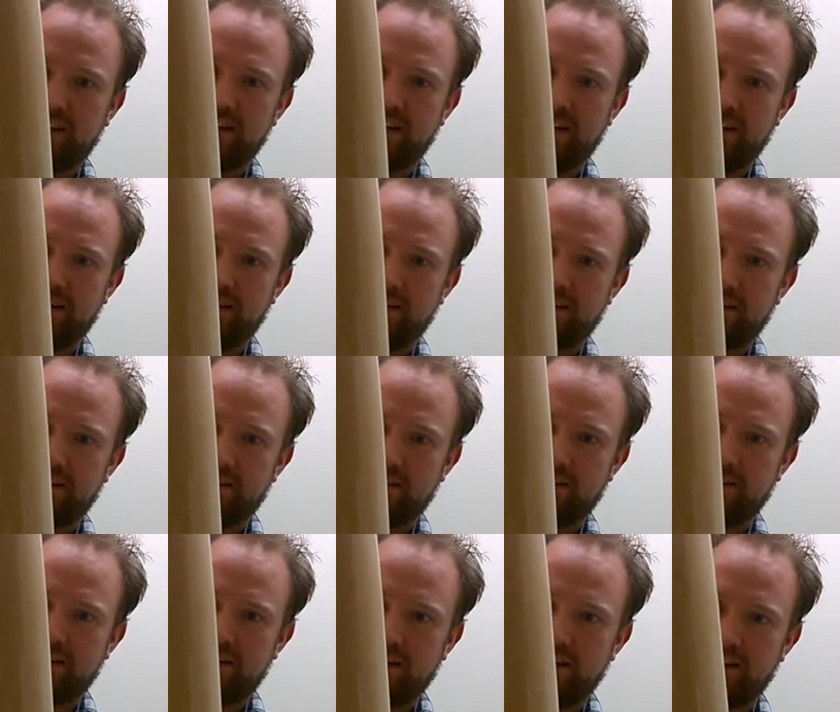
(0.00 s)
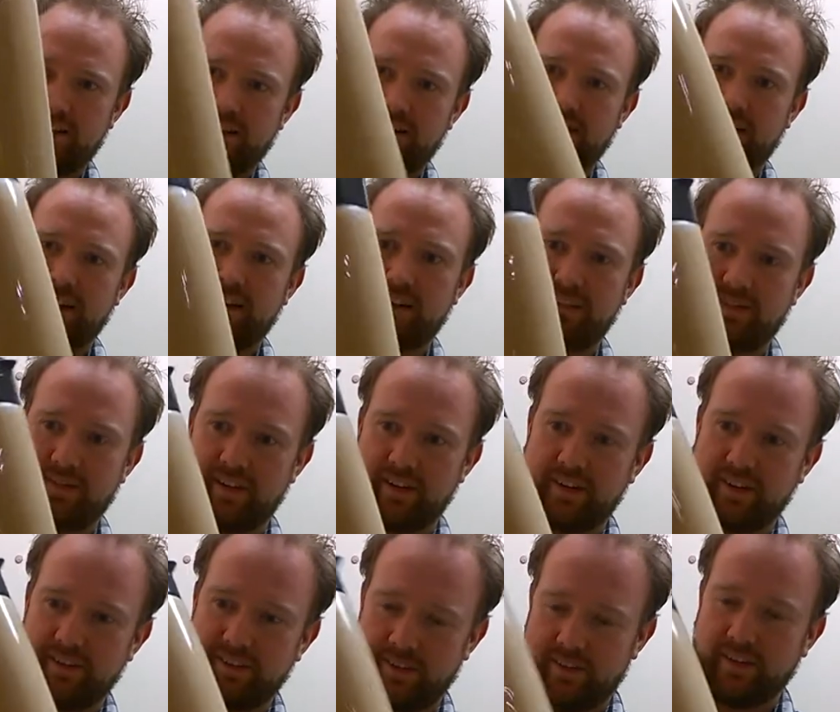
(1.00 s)
kind of looks like coffee
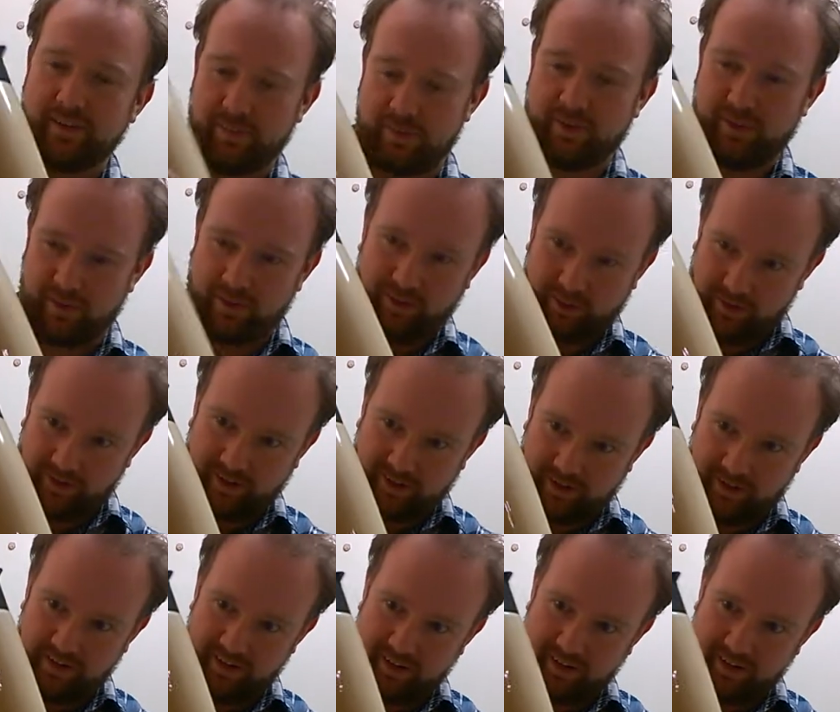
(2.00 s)
of some sort.